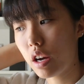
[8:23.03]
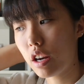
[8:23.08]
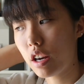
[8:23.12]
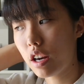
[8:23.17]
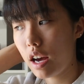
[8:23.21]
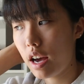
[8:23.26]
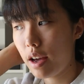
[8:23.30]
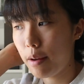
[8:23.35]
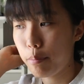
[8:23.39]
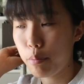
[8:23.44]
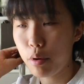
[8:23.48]
and
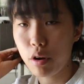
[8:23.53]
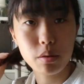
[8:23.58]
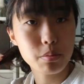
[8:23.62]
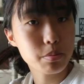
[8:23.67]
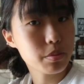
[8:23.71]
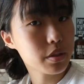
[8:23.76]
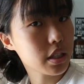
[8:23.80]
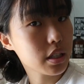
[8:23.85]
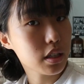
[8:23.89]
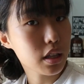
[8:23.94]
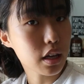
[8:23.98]
I
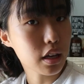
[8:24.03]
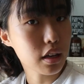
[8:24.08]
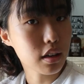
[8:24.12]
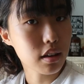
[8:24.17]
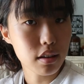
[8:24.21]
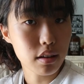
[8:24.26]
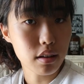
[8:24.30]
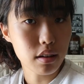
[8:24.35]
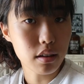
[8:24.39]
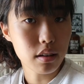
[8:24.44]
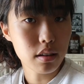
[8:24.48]
permed it like
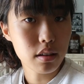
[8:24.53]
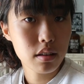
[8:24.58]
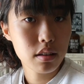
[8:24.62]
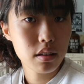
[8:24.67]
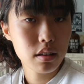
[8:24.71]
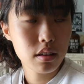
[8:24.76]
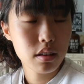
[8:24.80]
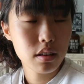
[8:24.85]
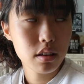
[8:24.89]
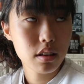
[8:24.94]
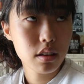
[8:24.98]
a
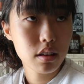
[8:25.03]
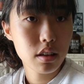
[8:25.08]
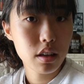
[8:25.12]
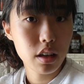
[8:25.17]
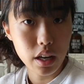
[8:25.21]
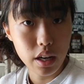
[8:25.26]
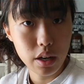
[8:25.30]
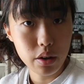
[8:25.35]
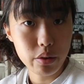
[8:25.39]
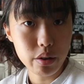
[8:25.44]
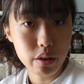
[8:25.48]

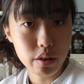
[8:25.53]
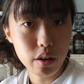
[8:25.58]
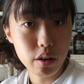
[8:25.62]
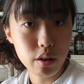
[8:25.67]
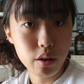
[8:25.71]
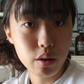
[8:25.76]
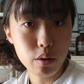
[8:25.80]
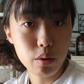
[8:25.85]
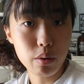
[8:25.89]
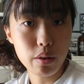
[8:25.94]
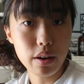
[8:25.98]
year
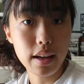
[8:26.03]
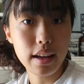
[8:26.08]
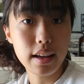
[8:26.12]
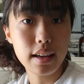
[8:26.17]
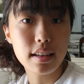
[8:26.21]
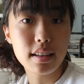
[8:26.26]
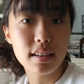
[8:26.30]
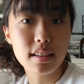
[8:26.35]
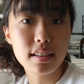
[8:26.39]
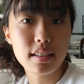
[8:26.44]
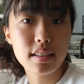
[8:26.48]
ago,
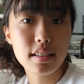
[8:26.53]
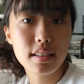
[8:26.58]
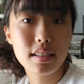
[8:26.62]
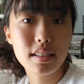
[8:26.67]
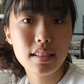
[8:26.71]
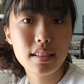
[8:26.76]
and